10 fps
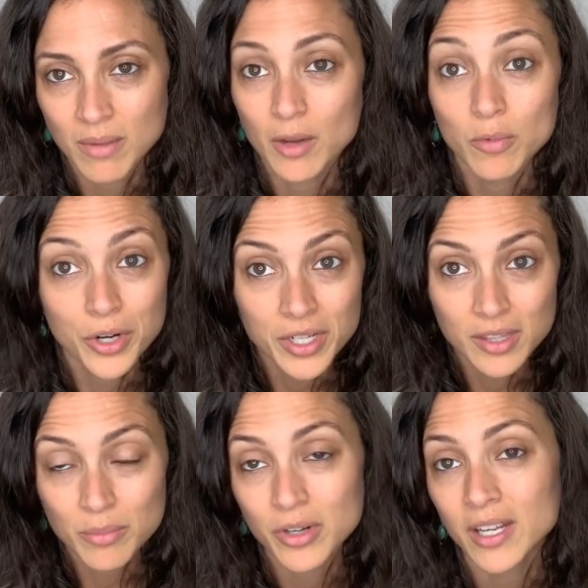my word in the
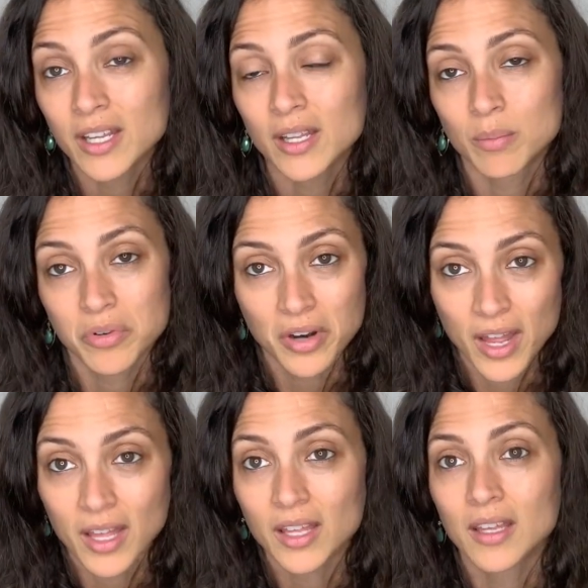morning and
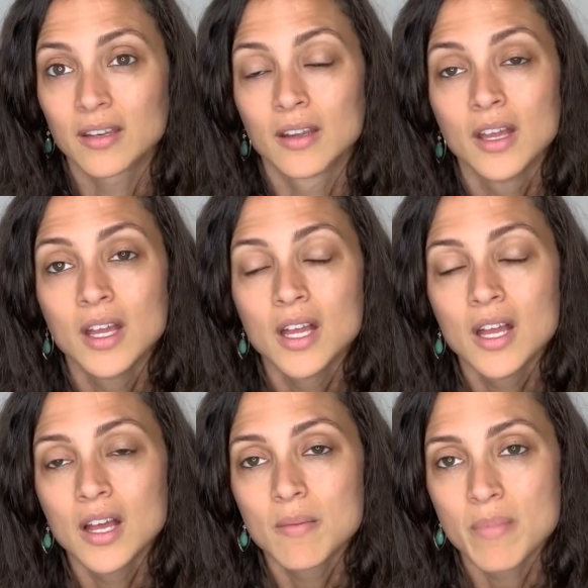pray and
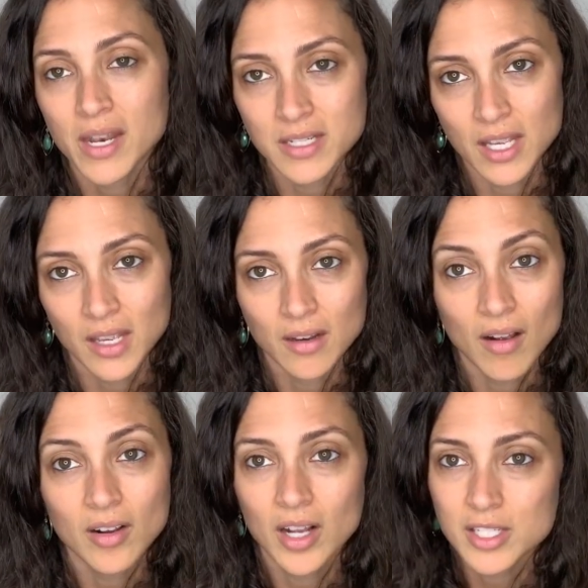meditate
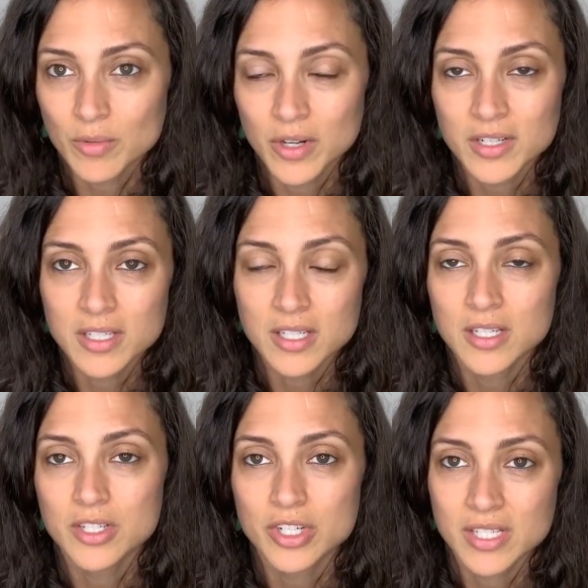on God's word
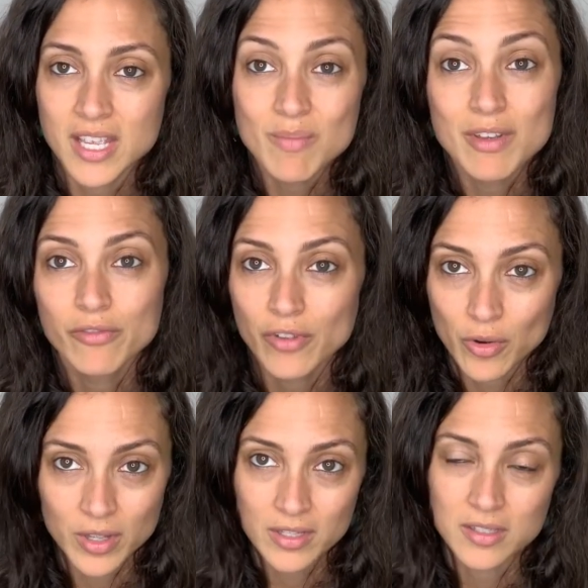to just keep me
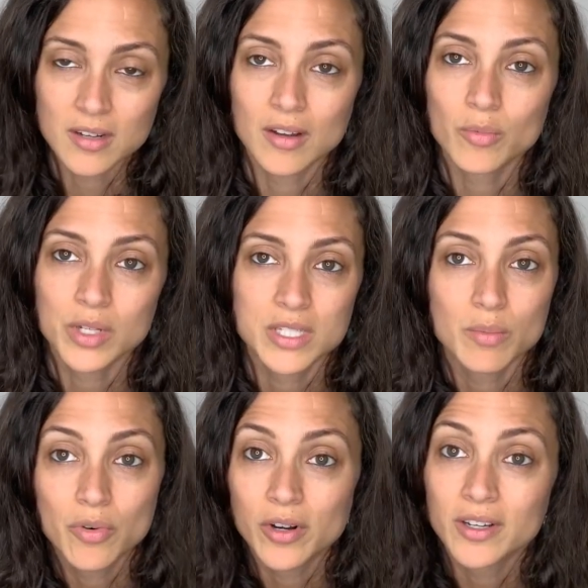focused on what's
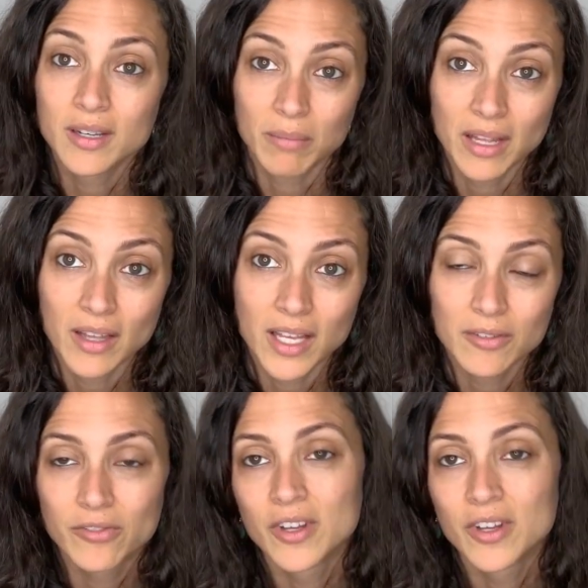important in my life.